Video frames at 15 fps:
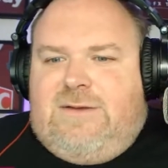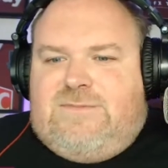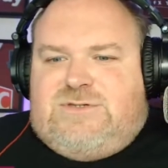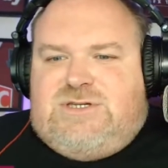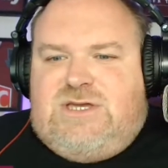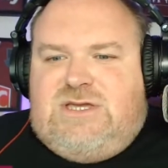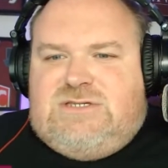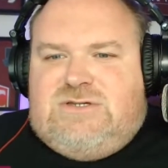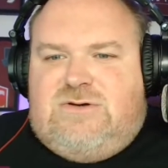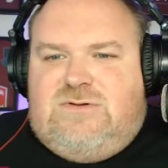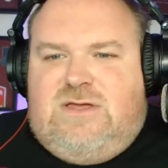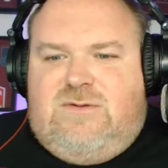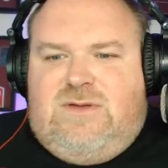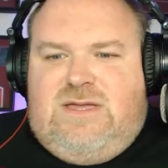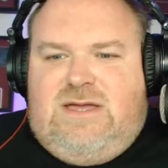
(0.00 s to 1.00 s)
cheers all.
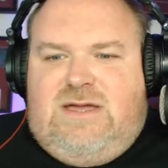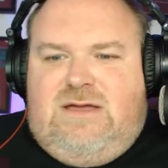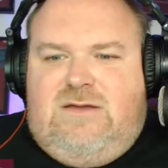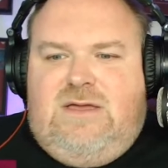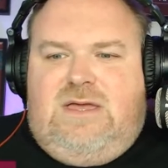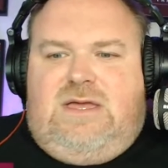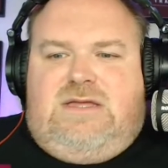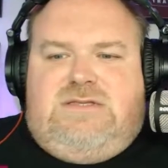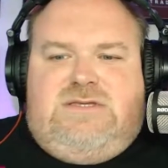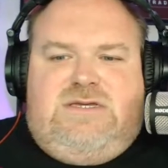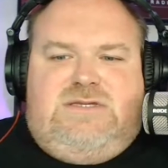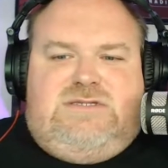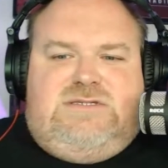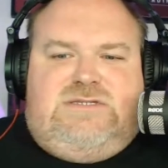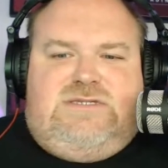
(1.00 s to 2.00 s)
There we go.
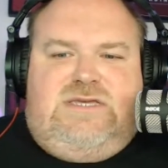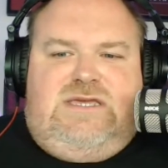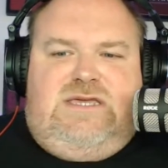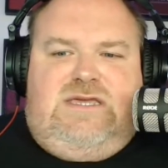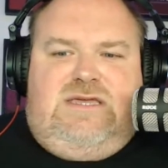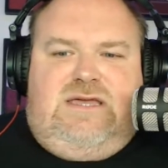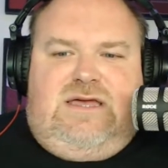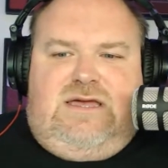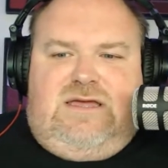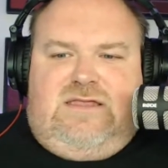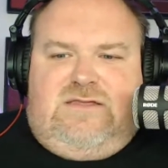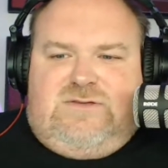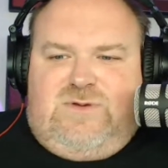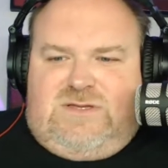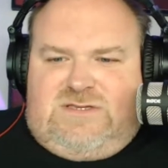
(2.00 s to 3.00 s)
Did see
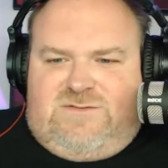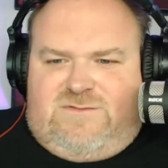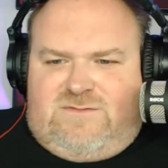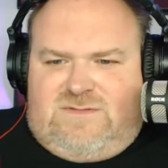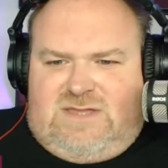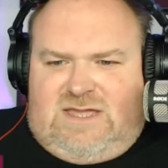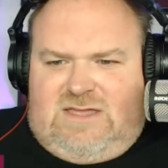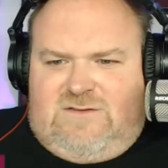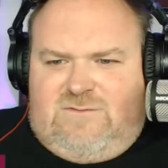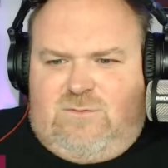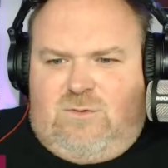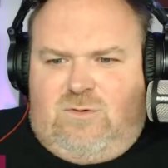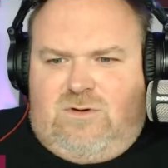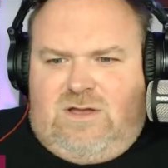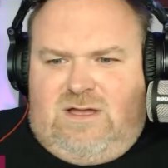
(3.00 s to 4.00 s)
the Twitter from Dave
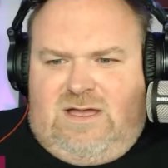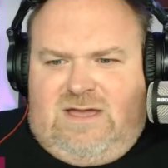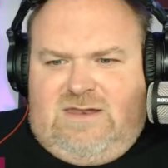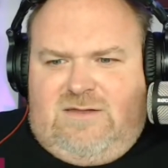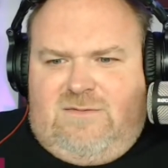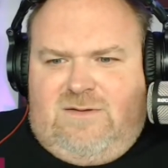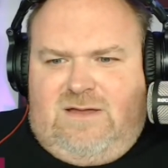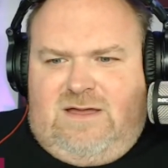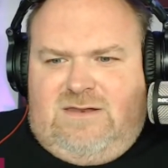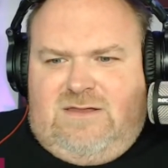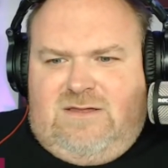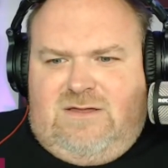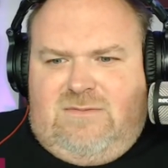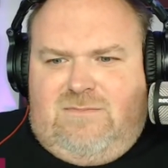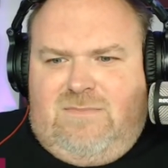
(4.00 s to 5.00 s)
Walker. Had
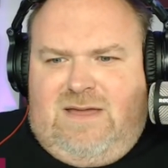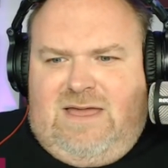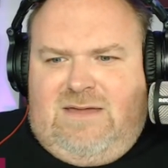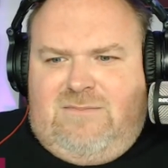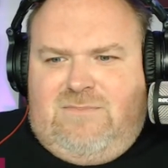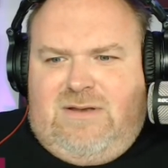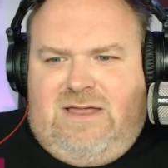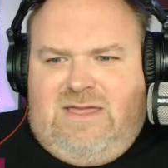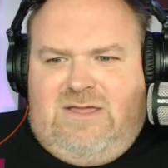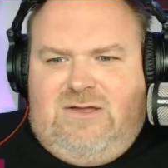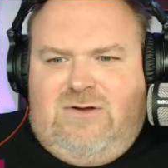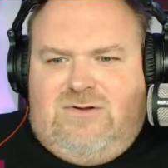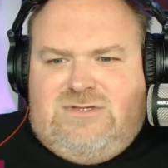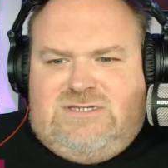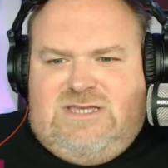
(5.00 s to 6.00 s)
a man playing
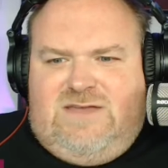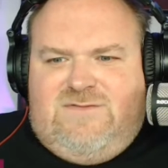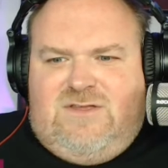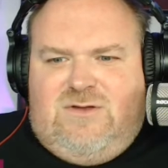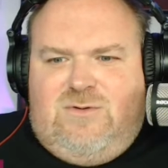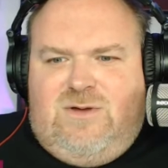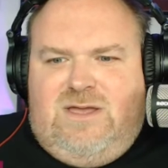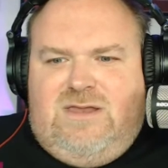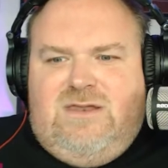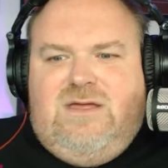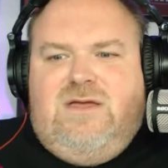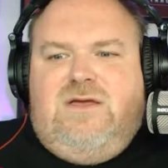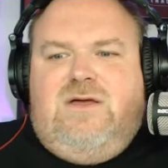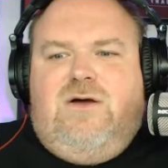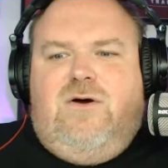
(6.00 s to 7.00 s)
God Save the Queen
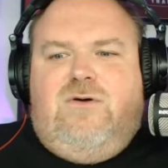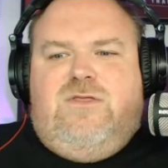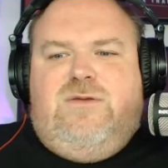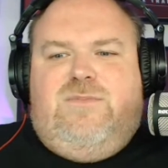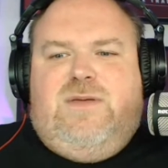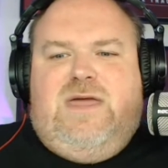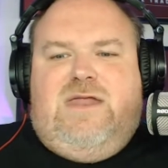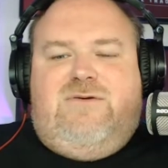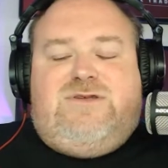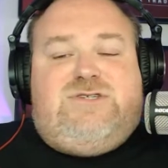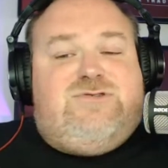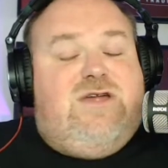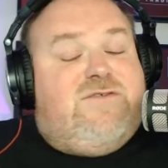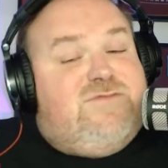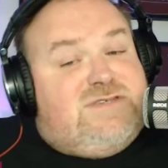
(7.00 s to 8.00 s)
on the piano at
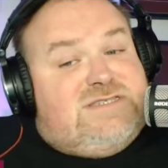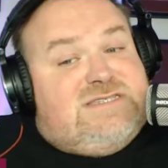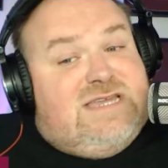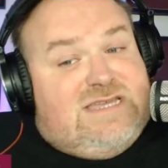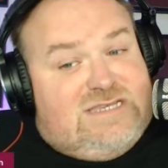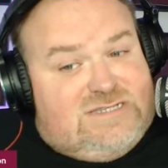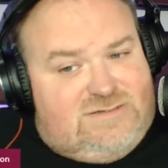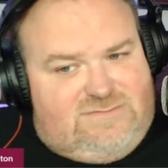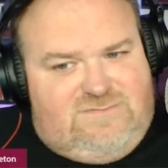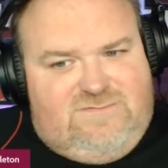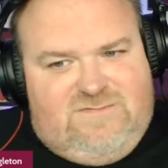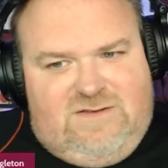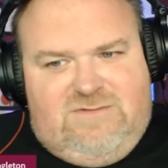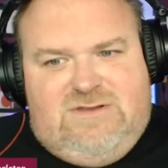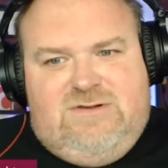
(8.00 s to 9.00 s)
Stratford Station.
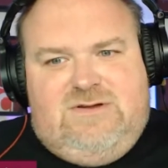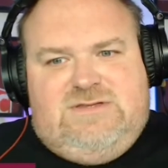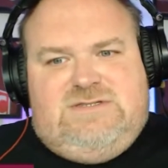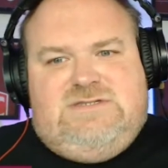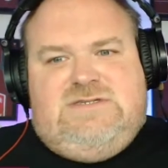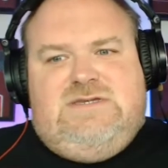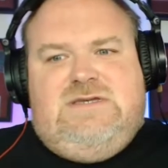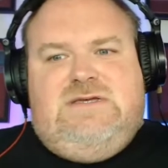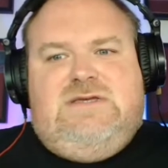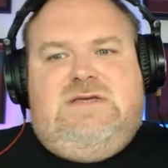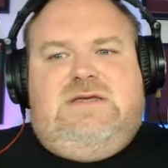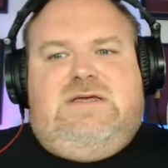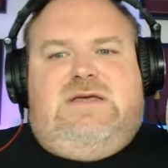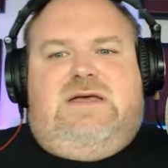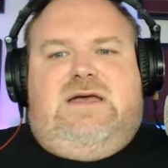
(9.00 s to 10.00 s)
Very nice.
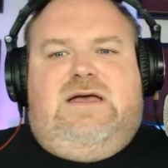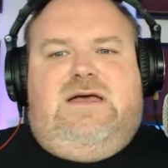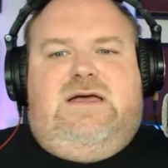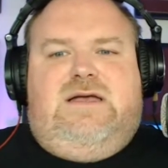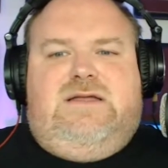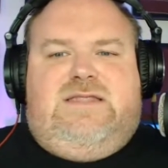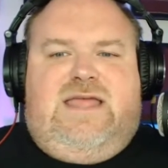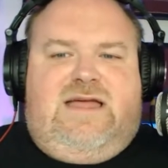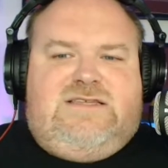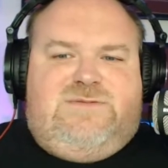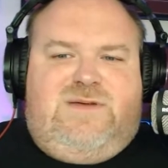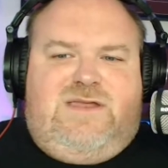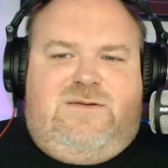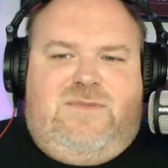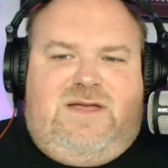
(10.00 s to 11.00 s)
Downs
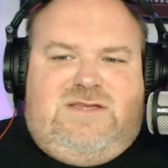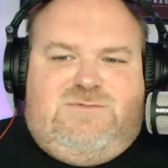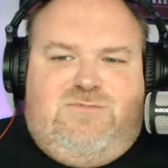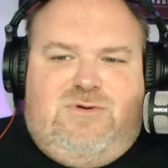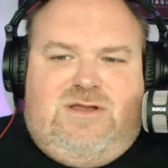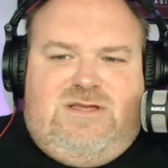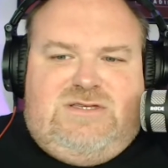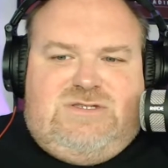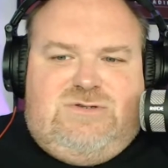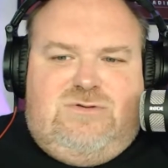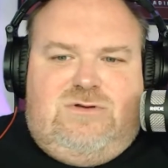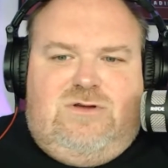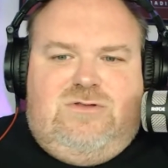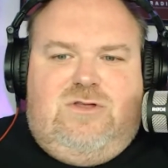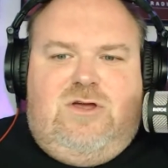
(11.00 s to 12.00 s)
man of the match. Brilliant. Saw
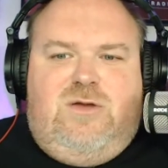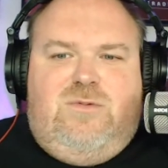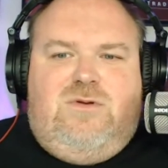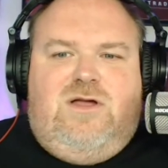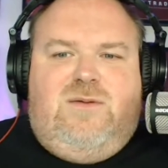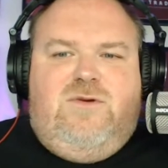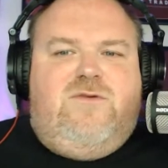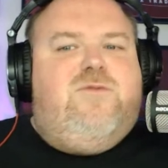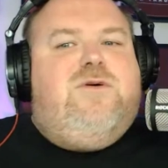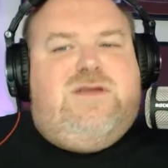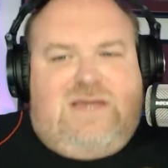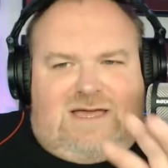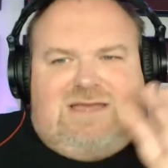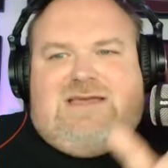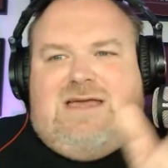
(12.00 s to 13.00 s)
a lot of noble like move.
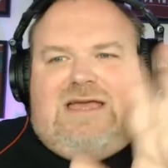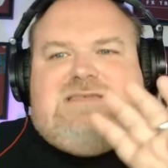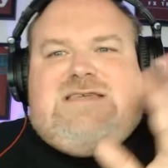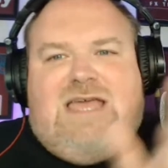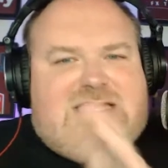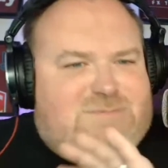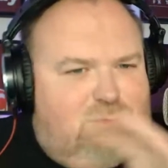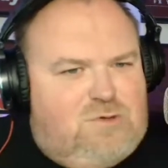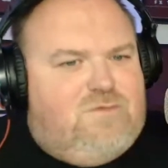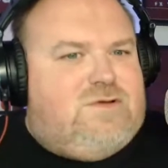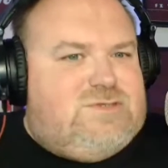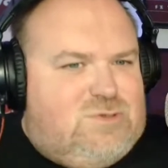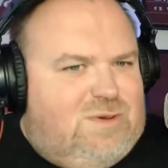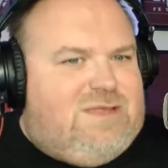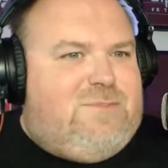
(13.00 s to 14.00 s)
Well, let's move on
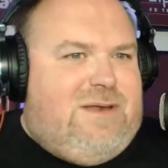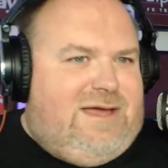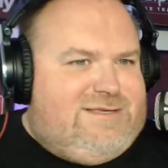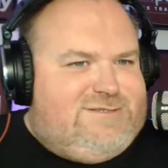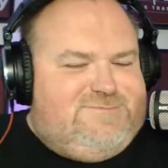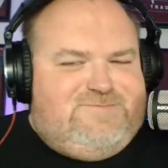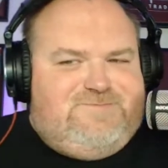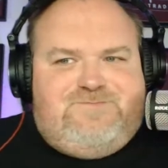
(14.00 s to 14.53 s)
and talk about the players.